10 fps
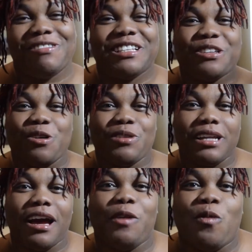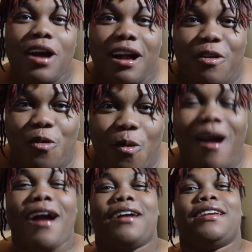What's going on?
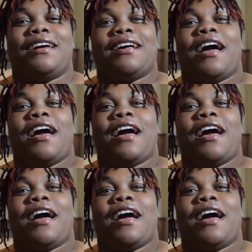Wagwan.